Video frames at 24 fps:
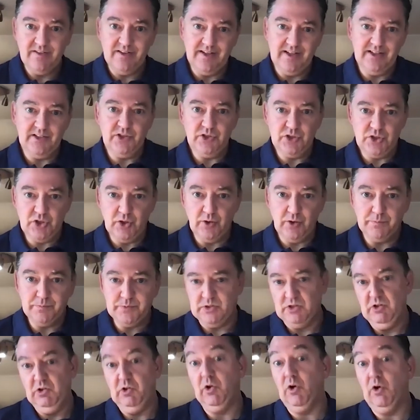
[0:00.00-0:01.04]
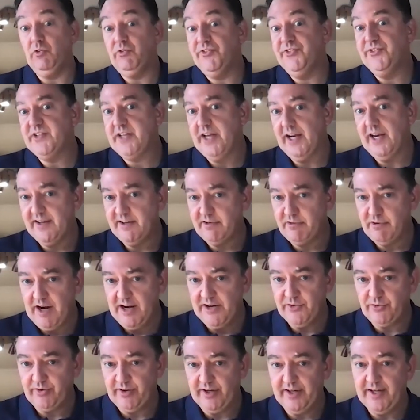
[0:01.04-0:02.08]
in jobs, lots of data
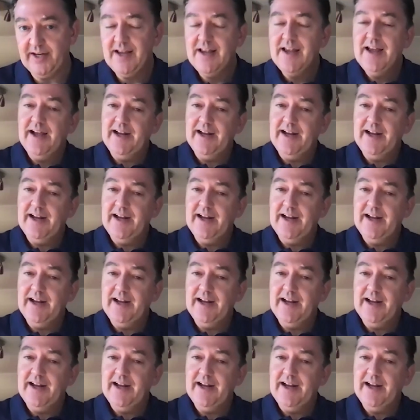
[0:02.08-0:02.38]
entry,